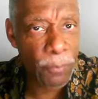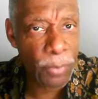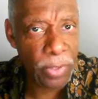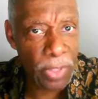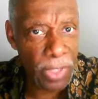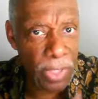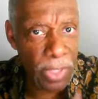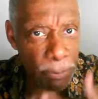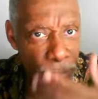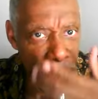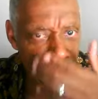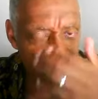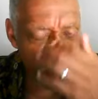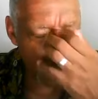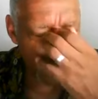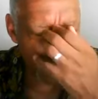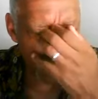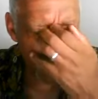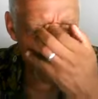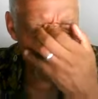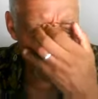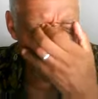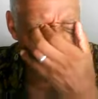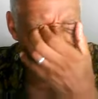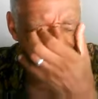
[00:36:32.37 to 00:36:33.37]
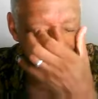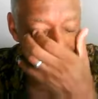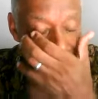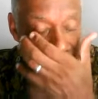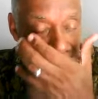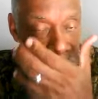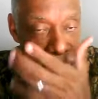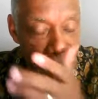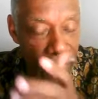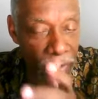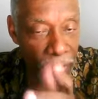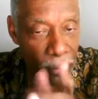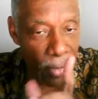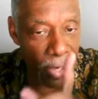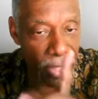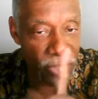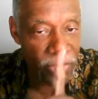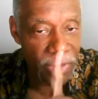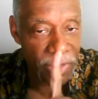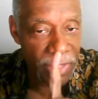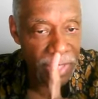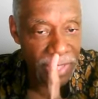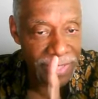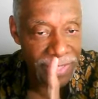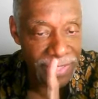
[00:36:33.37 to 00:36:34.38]
he put clay and I
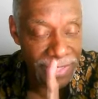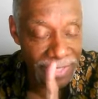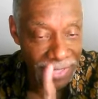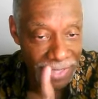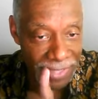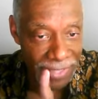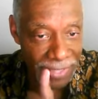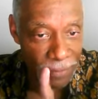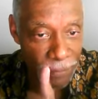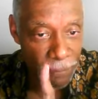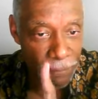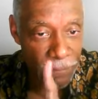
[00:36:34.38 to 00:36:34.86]
watch and I see.